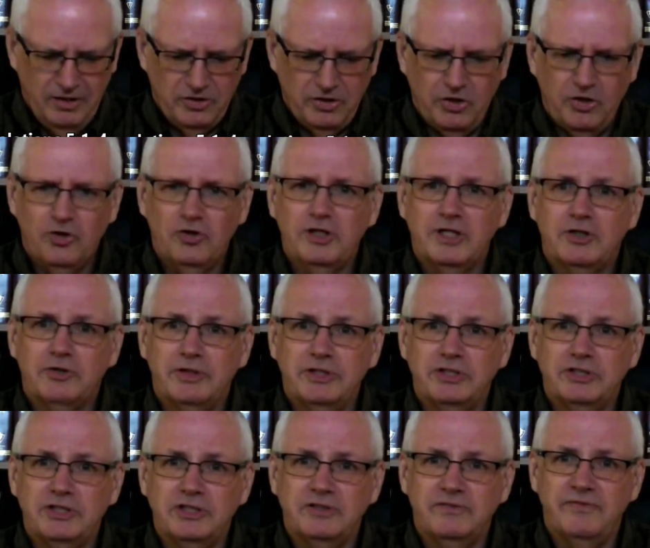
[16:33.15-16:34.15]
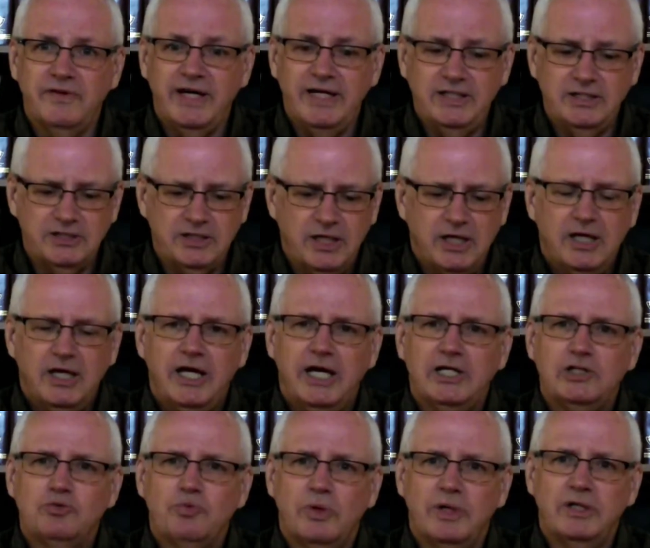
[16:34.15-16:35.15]
the, early Christian faced
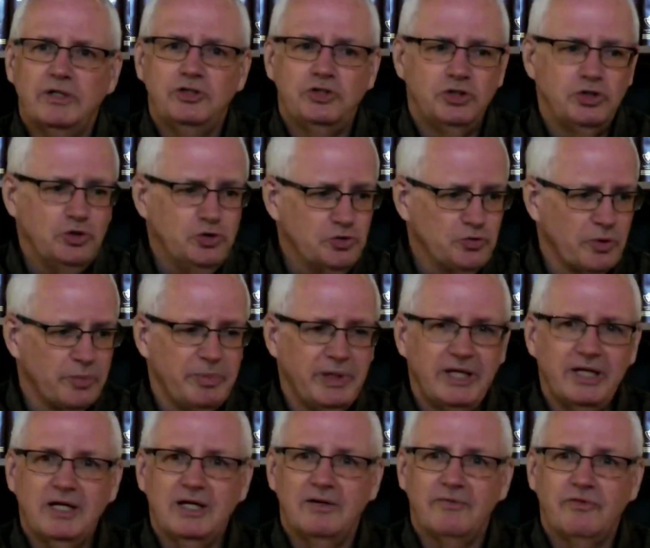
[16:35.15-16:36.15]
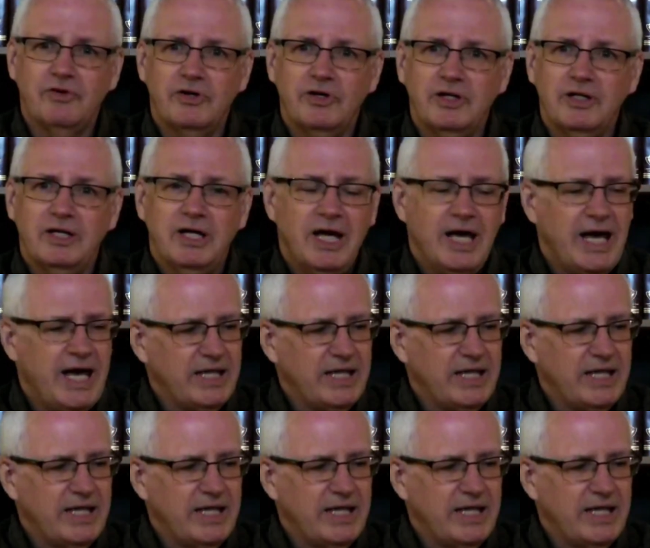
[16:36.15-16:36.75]
is when Jews were being converted